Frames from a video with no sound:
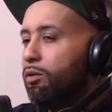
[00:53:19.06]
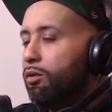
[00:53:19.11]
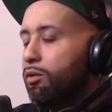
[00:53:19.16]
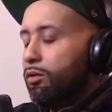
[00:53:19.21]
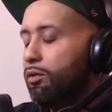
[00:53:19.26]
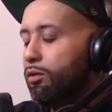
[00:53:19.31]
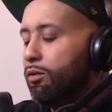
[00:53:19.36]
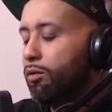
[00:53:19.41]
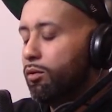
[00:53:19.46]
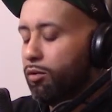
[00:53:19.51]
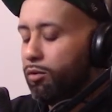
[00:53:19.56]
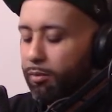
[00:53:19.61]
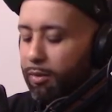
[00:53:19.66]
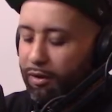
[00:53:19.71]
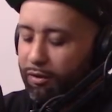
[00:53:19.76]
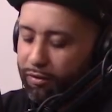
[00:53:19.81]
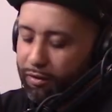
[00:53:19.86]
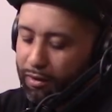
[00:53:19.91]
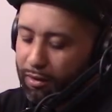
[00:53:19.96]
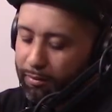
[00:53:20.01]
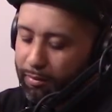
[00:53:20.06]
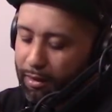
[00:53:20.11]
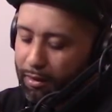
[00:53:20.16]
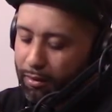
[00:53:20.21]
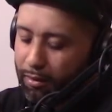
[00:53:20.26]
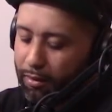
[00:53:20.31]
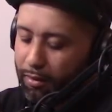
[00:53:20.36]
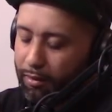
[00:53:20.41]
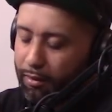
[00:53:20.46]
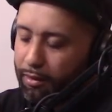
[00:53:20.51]
you you mentioned about
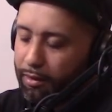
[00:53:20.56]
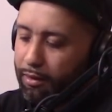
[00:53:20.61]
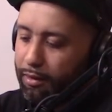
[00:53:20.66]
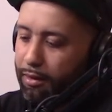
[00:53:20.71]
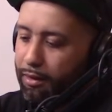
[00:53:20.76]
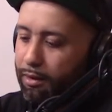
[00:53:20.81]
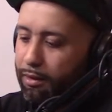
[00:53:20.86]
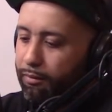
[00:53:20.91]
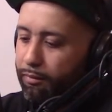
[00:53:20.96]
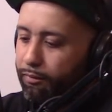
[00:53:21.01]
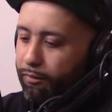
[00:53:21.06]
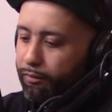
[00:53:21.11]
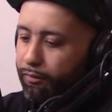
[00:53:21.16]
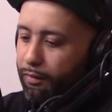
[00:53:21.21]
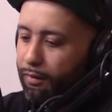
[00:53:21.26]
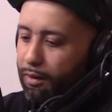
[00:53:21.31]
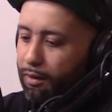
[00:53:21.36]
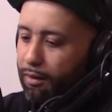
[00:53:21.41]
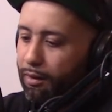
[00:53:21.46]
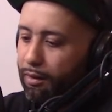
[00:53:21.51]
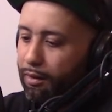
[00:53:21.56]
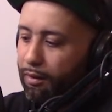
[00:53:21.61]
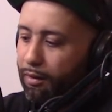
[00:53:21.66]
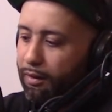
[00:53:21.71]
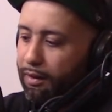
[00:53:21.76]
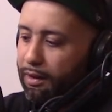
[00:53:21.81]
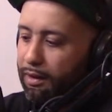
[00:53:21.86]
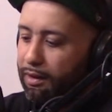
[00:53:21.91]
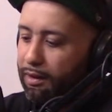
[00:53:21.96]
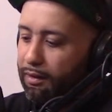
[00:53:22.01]
the um
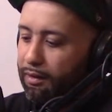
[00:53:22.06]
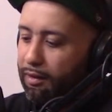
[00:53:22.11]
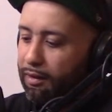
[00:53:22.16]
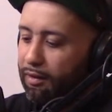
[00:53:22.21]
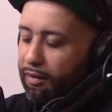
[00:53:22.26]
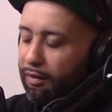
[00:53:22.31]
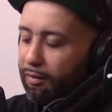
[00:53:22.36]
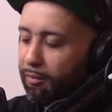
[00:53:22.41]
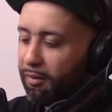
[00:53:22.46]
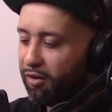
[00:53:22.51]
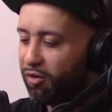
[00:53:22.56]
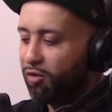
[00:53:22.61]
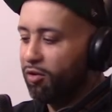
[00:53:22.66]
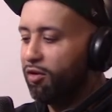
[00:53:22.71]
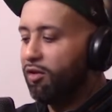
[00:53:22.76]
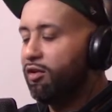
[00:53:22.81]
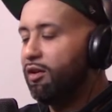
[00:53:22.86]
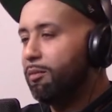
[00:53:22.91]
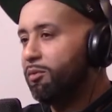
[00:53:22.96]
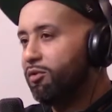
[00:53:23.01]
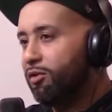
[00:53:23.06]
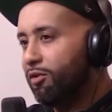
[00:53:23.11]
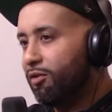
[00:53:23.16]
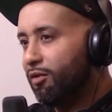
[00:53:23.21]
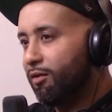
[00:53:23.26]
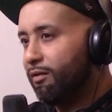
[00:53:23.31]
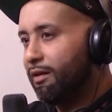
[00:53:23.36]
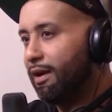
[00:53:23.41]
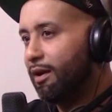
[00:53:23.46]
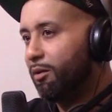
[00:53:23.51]
the, the the misconceptions
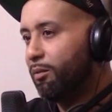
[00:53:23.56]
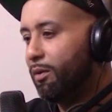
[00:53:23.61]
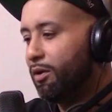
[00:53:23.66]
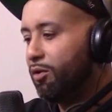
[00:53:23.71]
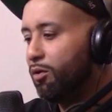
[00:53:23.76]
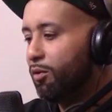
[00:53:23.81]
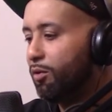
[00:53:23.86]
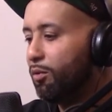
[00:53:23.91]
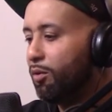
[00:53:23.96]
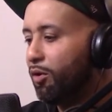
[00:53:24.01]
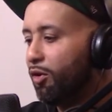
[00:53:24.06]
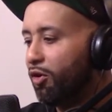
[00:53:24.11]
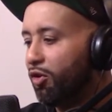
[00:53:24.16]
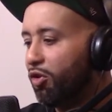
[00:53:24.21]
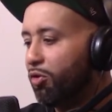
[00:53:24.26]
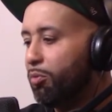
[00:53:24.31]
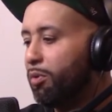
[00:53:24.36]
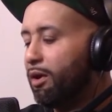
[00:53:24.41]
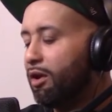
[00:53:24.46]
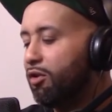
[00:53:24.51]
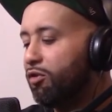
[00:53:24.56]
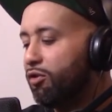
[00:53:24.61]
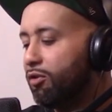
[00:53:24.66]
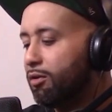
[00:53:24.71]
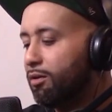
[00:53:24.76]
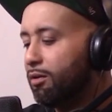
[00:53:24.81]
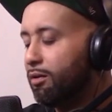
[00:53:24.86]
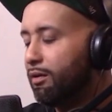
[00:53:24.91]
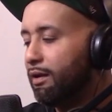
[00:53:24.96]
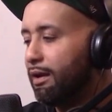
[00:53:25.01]
of like when you are
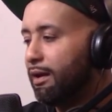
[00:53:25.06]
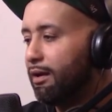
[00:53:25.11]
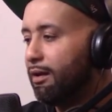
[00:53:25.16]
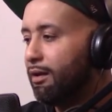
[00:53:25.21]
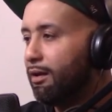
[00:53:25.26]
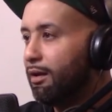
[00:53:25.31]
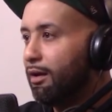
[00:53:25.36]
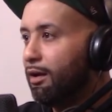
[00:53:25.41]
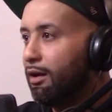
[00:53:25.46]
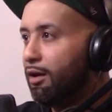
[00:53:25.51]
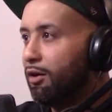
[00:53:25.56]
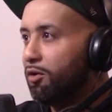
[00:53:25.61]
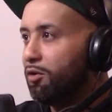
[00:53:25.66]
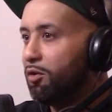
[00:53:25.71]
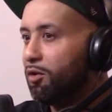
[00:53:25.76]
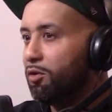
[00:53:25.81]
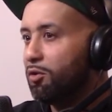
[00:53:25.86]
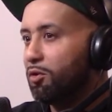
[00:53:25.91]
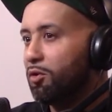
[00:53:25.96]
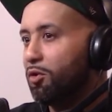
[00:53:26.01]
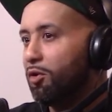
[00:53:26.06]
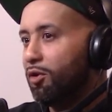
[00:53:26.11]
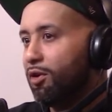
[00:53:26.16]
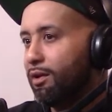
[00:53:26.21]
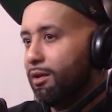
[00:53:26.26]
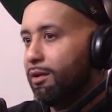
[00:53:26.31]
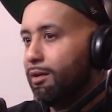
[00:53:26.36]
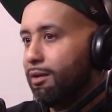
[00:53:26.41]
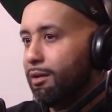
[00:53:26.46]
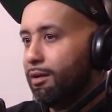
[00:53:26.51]
spiritual then you know you
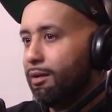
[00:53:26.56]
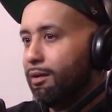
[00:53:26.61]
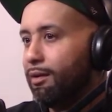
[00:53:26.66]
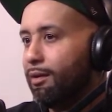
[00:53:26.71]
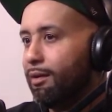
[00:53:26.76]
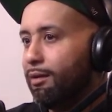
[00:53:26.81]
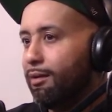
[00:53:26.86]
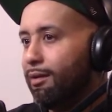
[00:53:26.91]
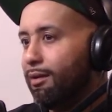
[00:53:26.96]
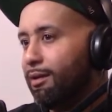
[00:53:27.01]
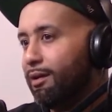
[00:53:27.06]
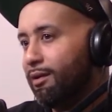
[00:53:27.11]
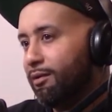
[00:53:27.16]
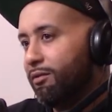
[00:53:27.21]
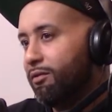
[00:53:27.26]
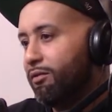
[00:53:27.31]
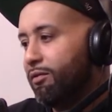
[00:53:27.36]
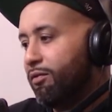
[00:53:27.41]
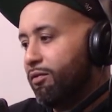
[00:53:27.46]
can't live